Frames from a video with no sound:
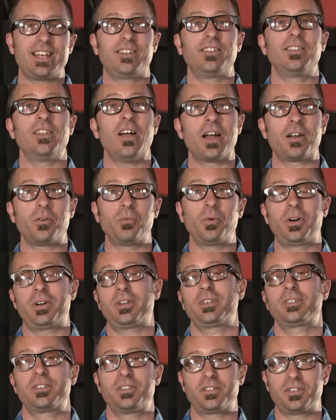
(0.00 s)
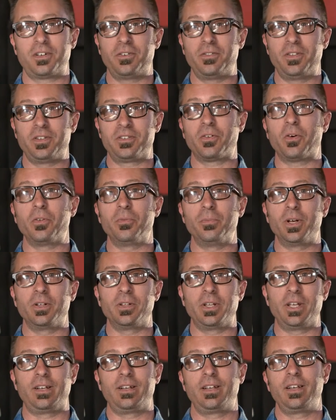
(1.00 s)
a lot of work to turn this old
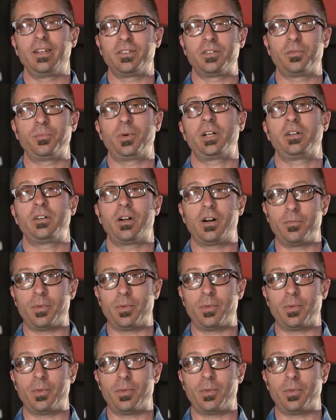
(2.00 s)
building into Brickyard